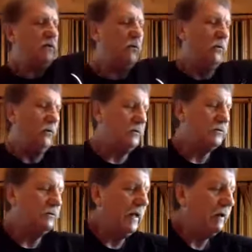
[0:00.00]
chord?
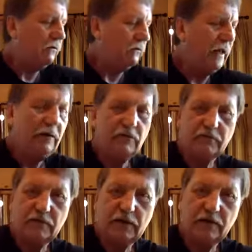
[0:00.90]
So now,
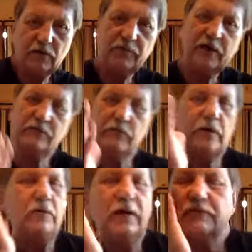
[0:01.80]
don't forget. So we
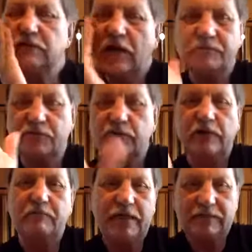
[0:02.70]
don't have the top
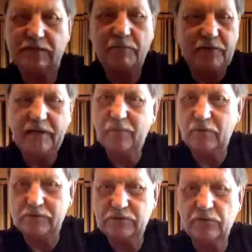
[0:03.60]
string messed up
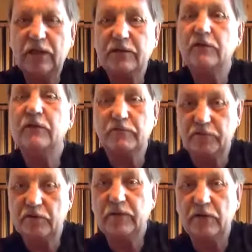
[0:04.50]
anymore. So like you know, if you're
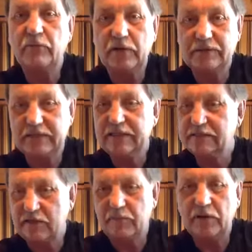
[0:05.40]
gonna play a D, it's
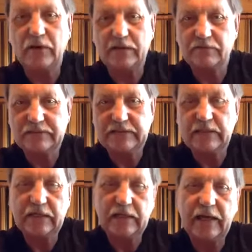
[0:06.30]
gonna be a regular D
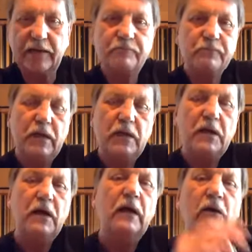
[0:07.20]
like that.
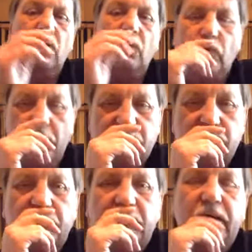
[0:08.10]
Where would you
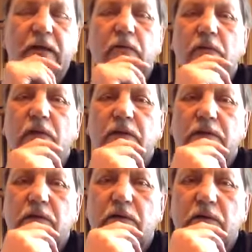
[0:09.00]
play
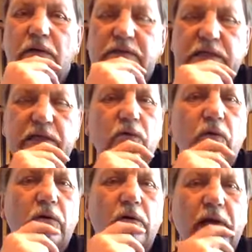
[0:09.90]
a D
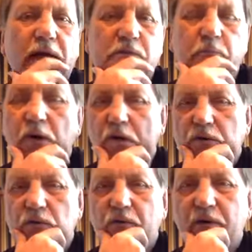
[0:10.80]
chord as a bar
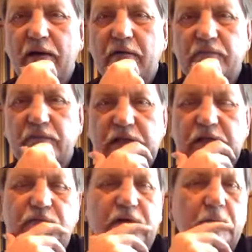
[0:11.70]
chord out of the E
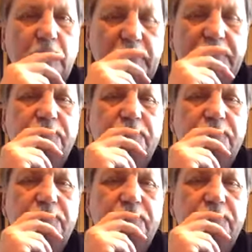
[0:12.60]
family?